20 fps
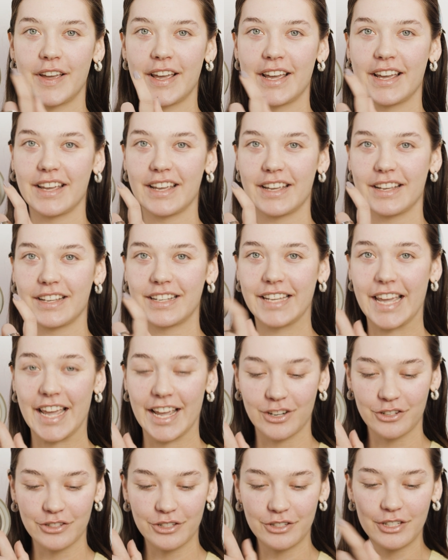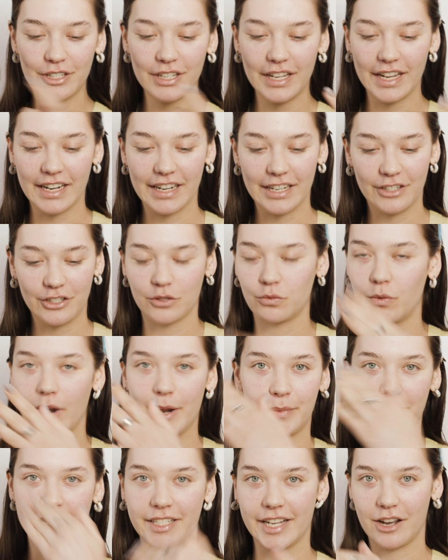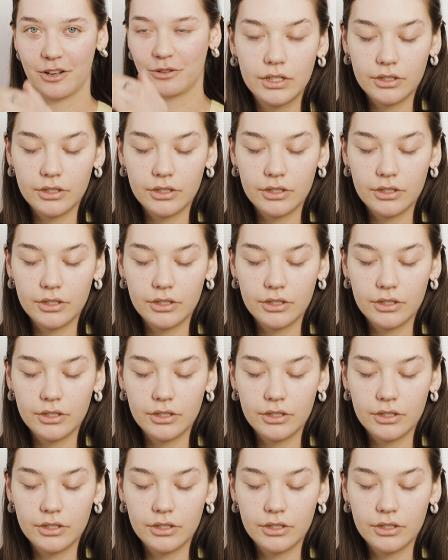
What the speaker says: a candle and I just wipe it down.